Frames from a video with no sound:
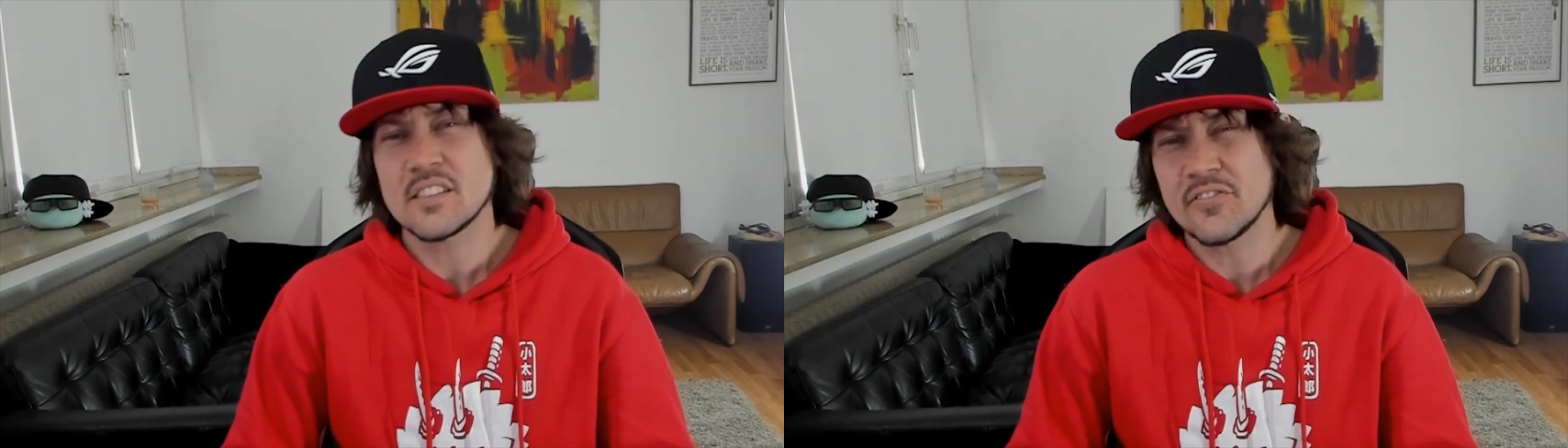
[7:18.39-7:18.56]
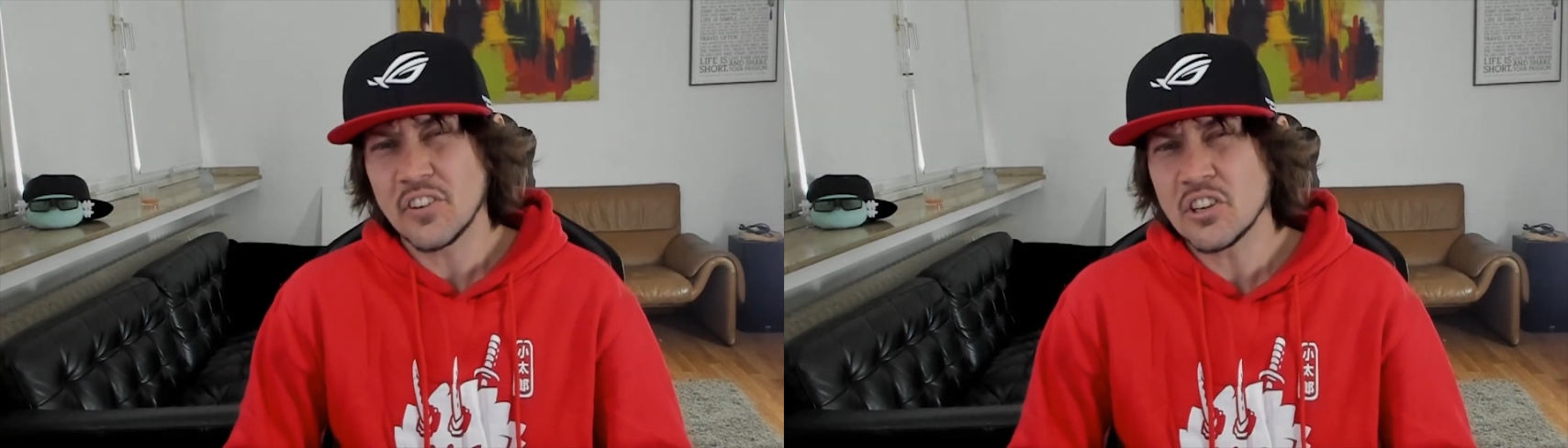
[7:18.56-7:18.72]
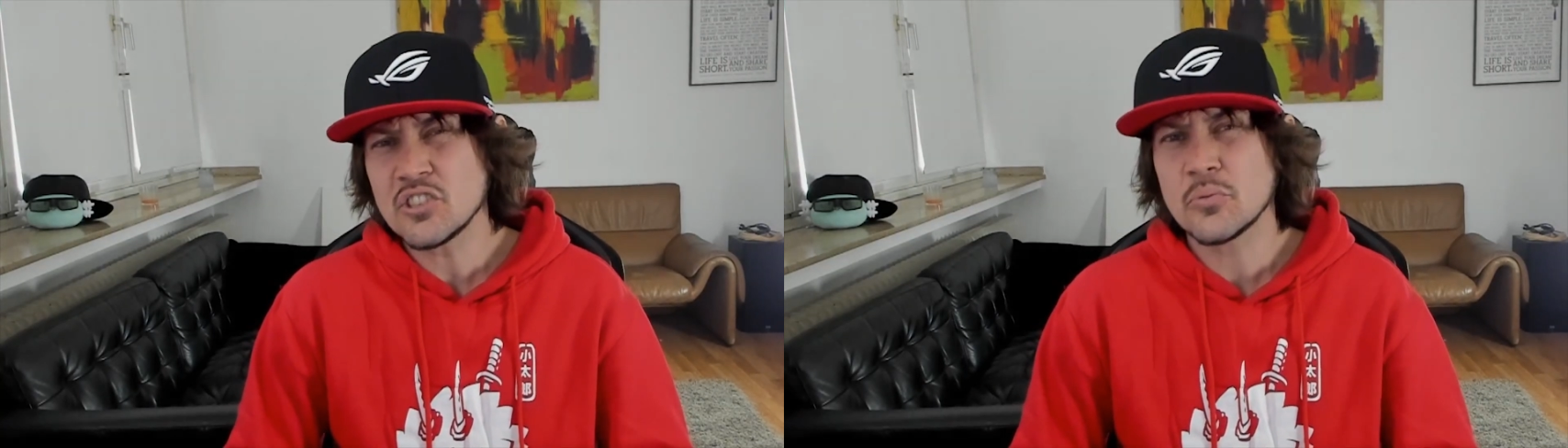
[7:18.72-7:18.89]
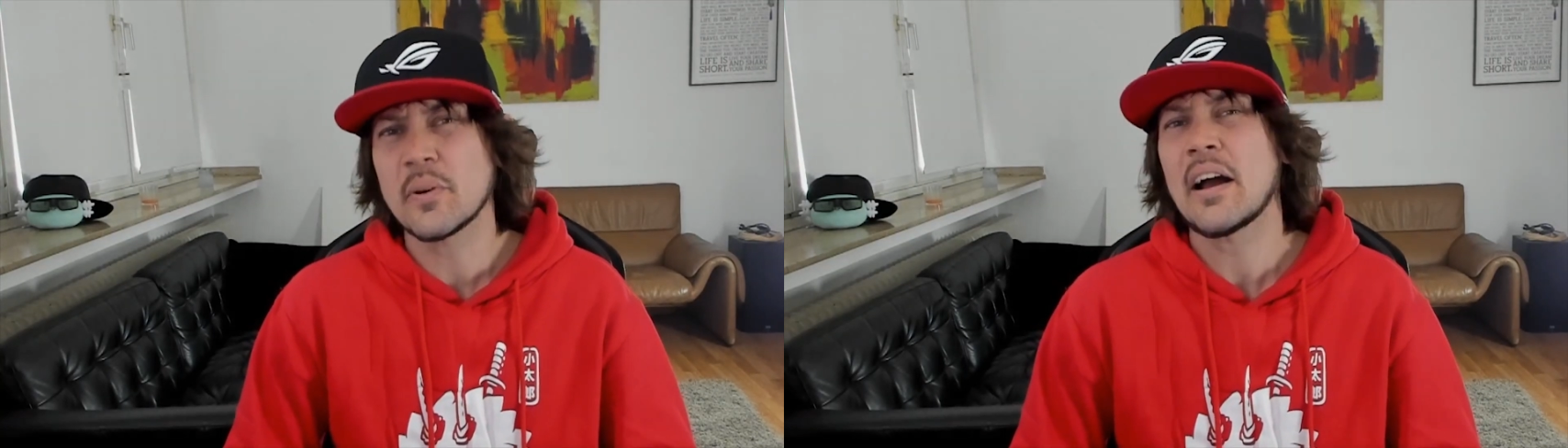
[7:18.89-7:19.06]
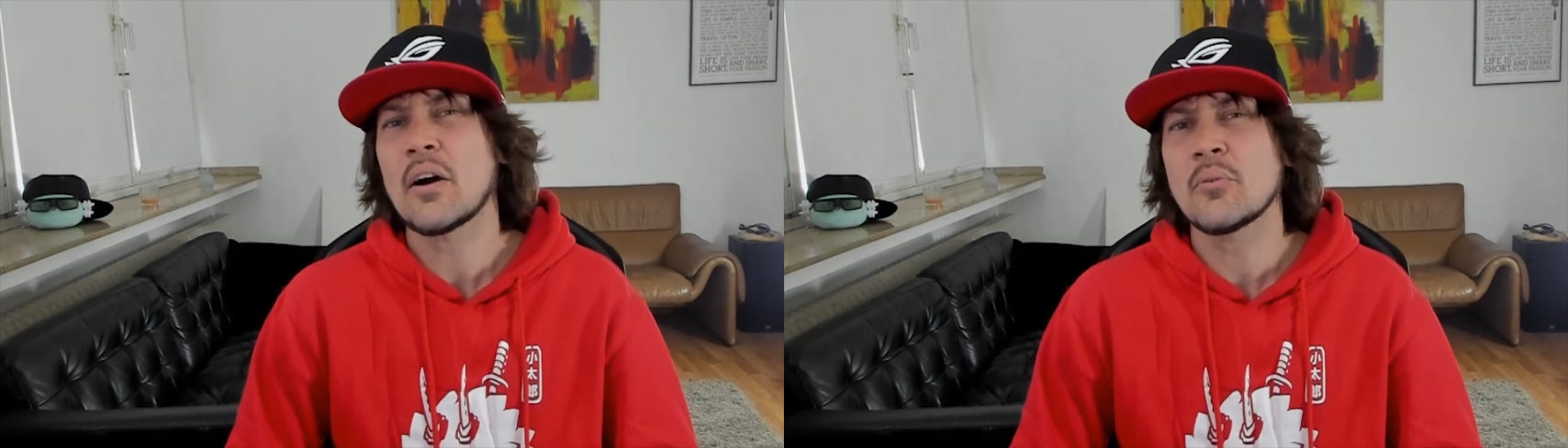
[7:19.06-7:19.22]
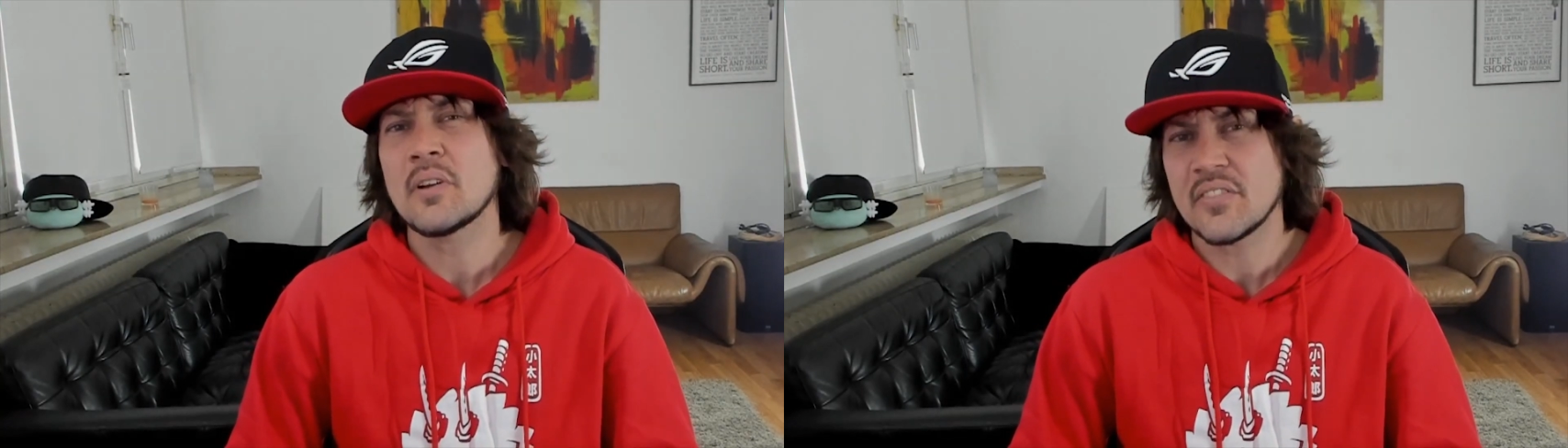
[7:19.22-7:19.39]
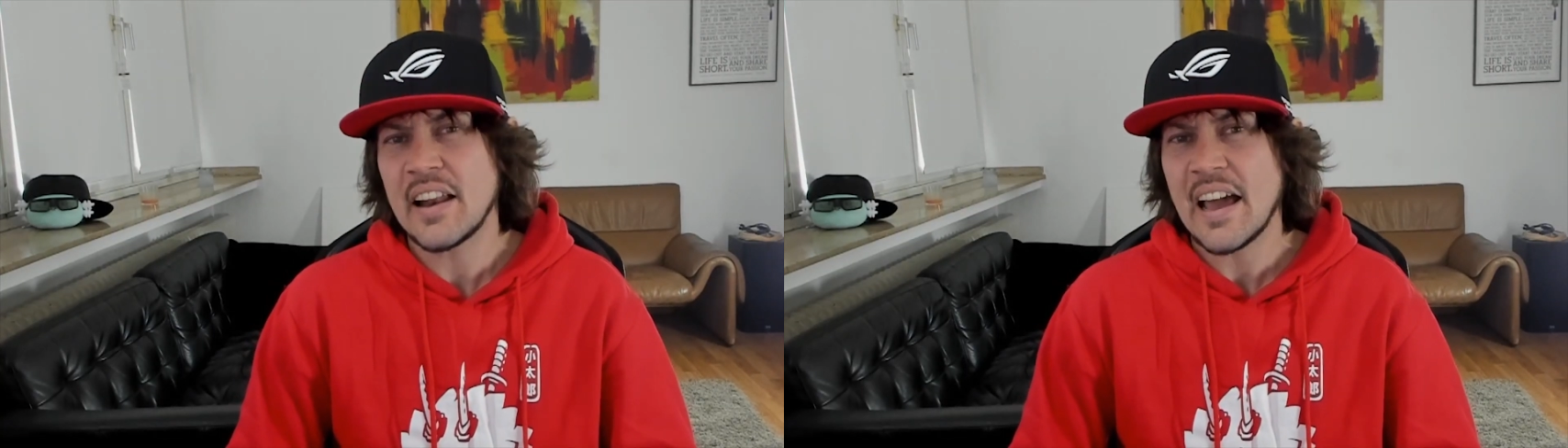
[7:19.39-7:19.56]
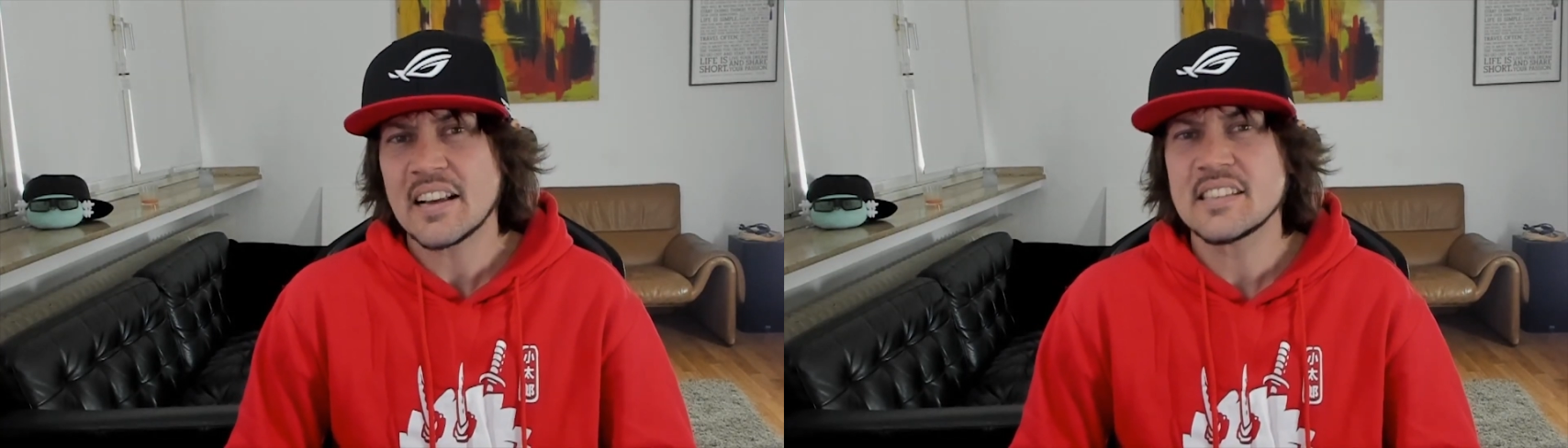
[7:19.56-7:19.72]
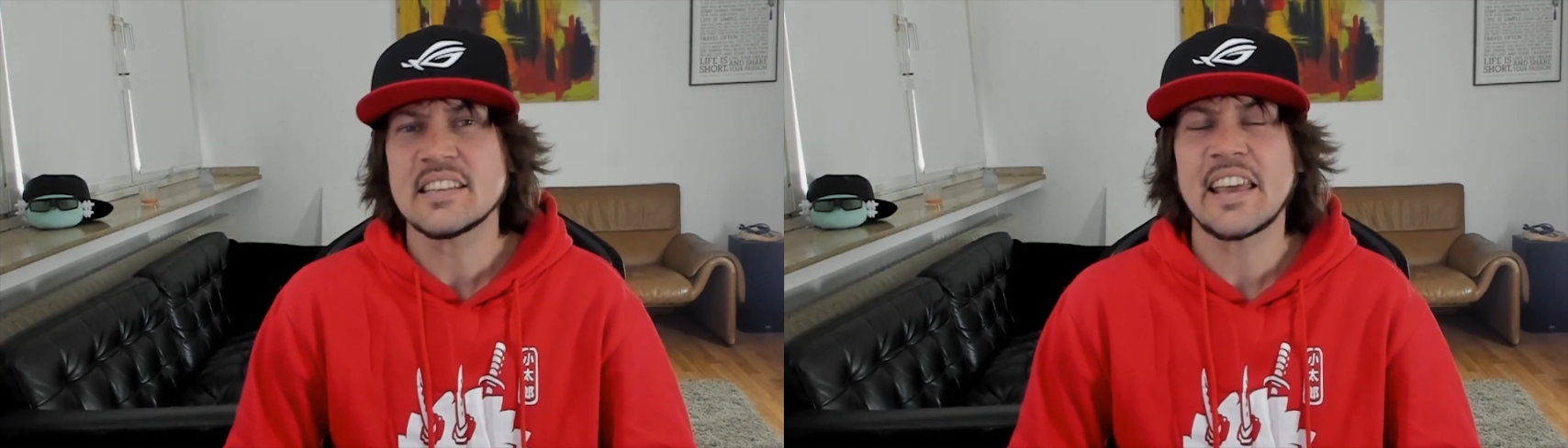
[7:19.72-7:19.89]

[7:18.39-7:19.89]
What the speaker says: first round of an Axie